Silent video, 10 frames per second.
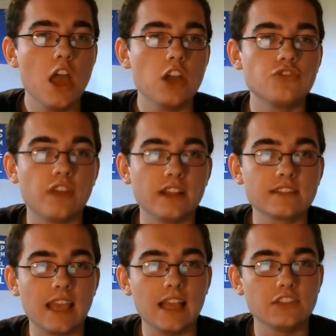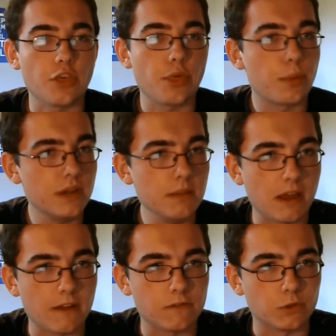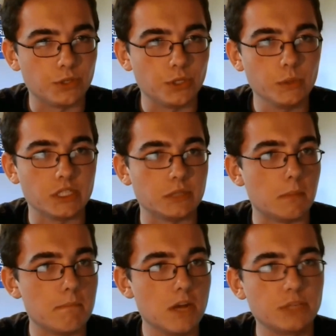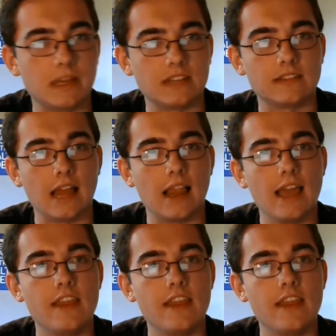Dreadscale is a 3 mana 4/2, which is a much better stat line,